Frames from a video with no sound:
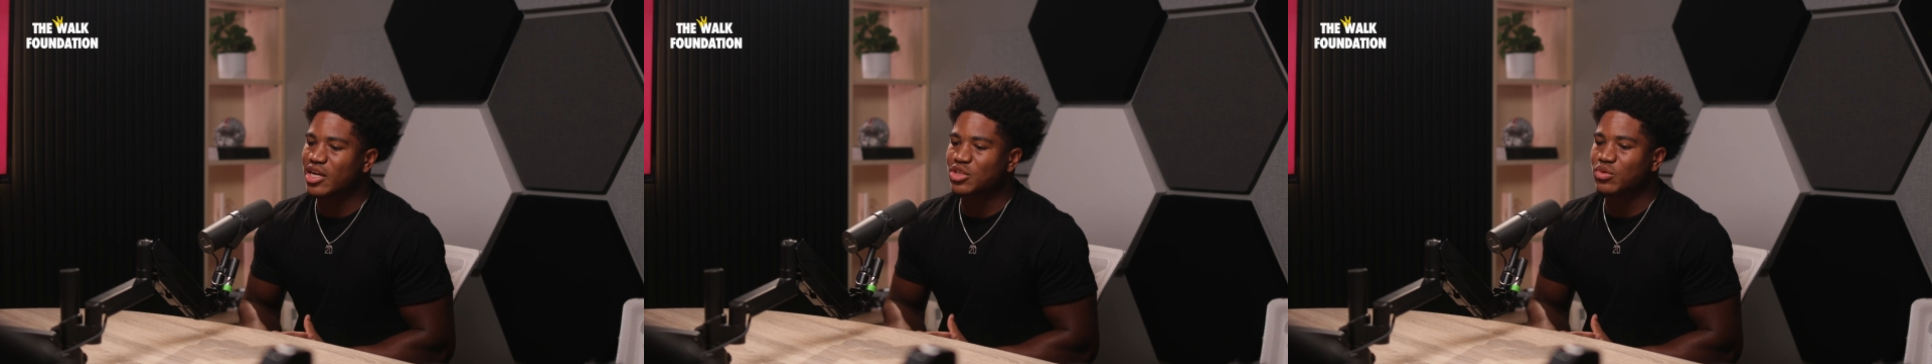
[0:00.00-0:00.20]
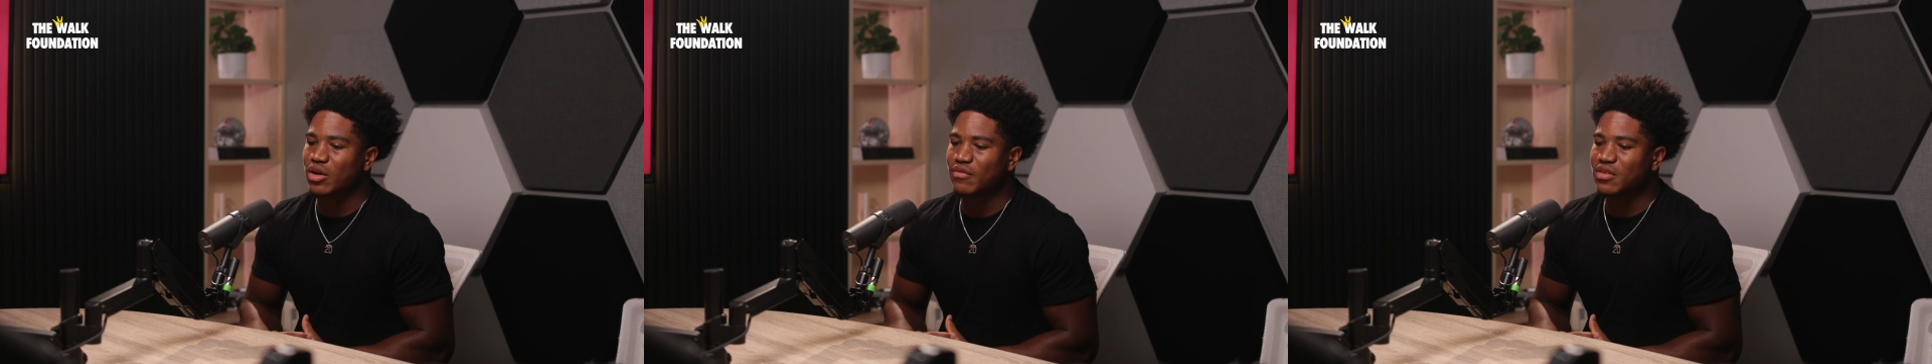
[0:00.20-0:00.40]

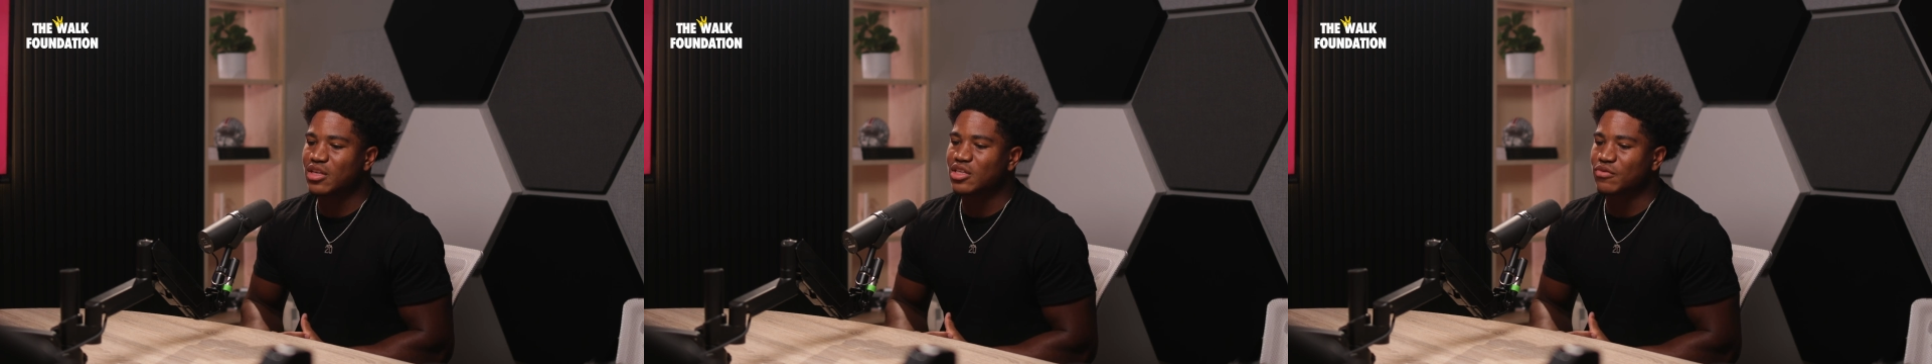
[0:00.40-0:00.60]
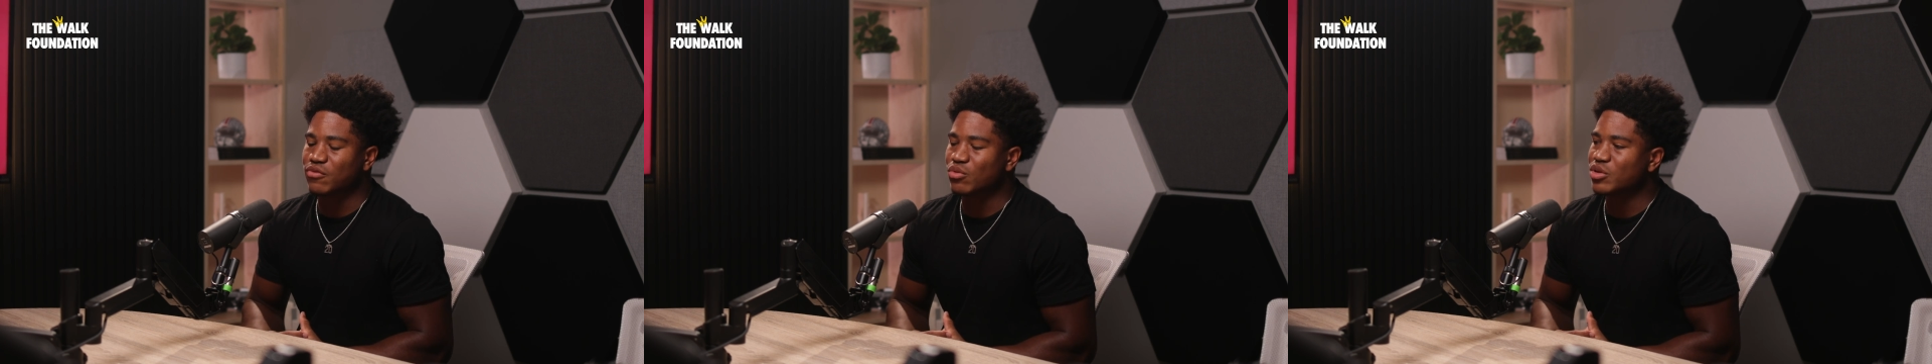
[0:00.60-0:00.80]

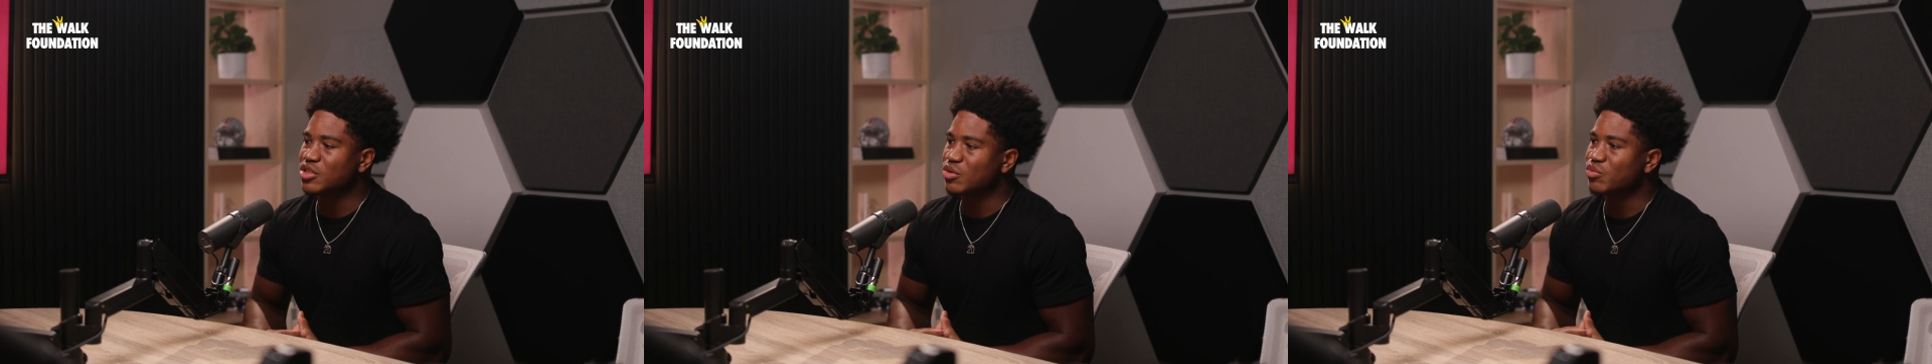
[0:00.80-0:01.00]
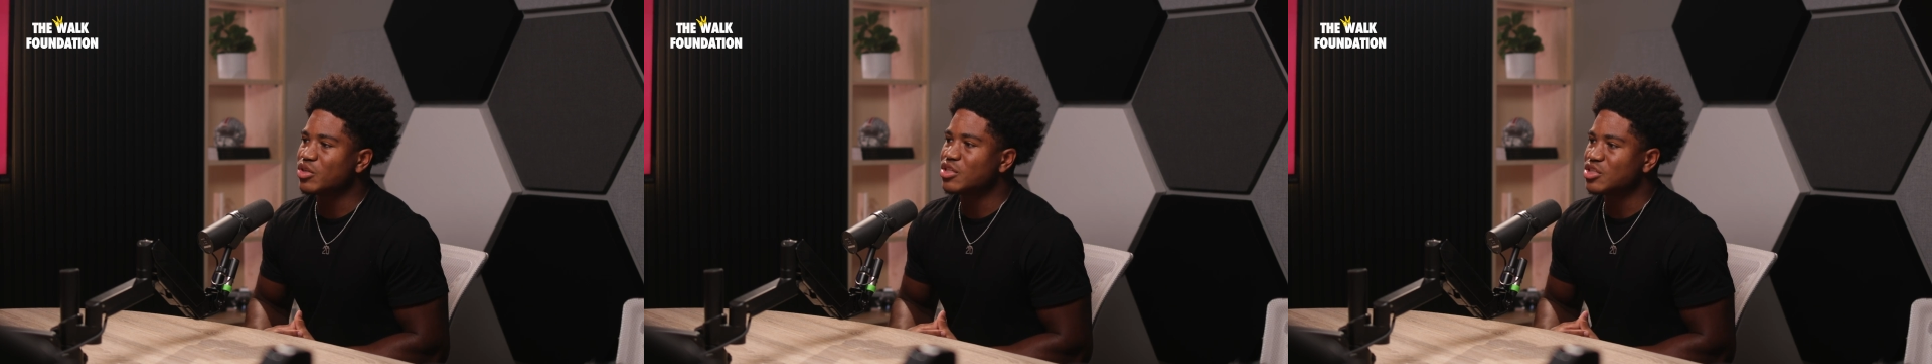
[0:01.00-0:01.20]
everything
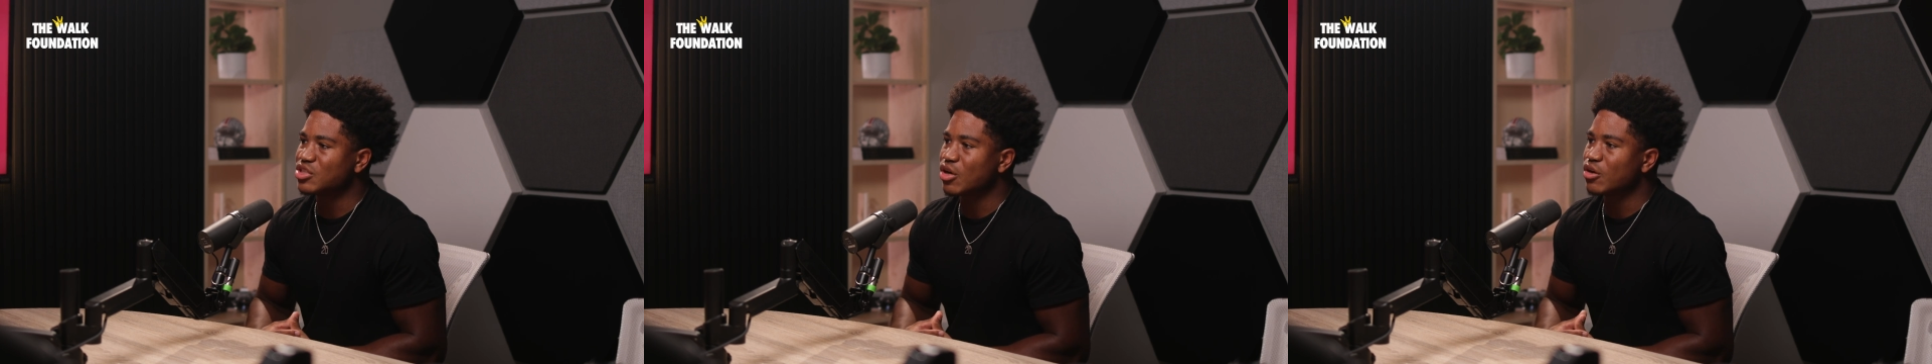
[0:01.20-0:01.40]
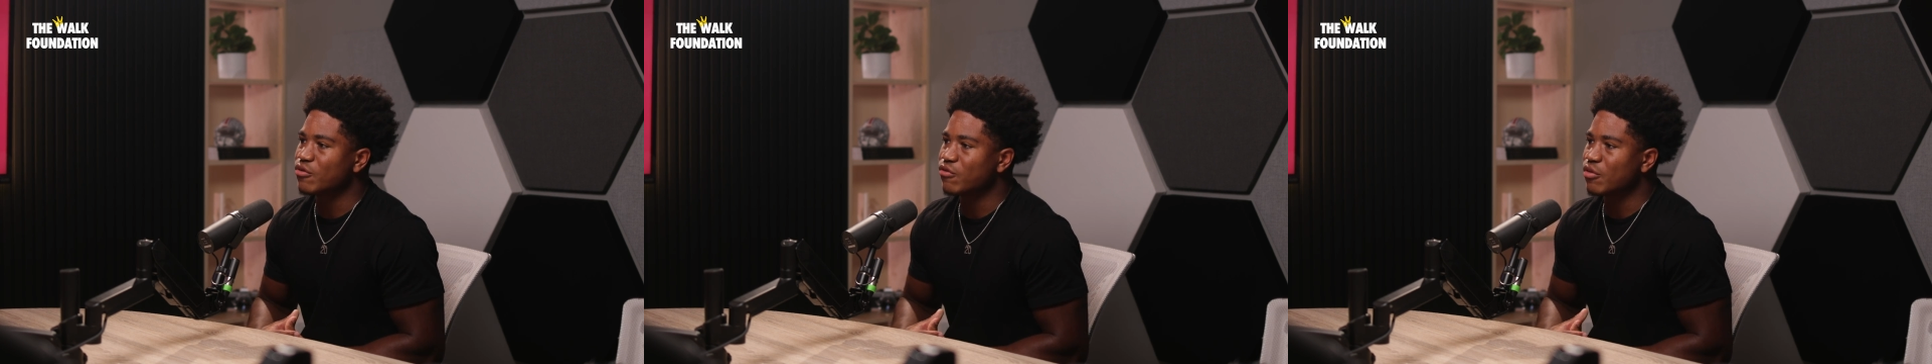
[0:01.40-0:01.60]
really
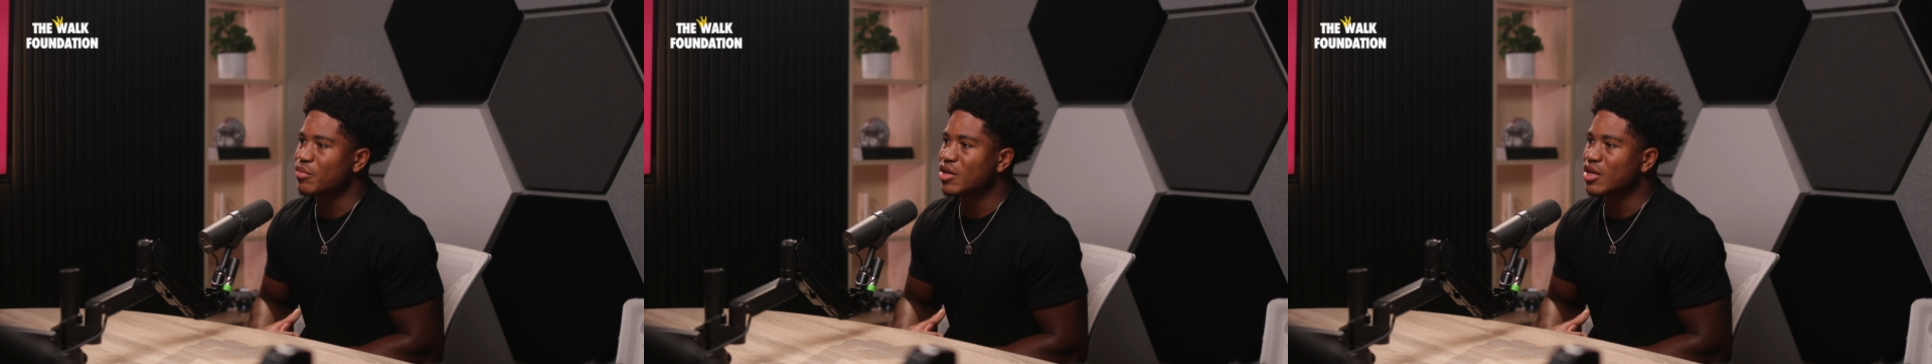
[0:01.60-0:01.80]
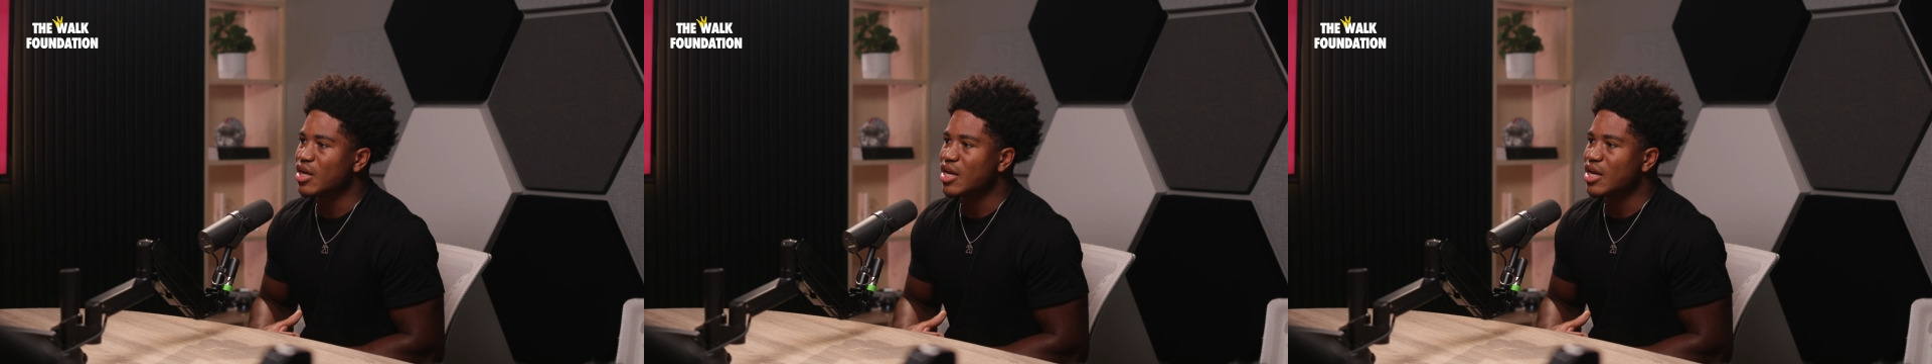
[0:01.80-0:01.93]
started for me,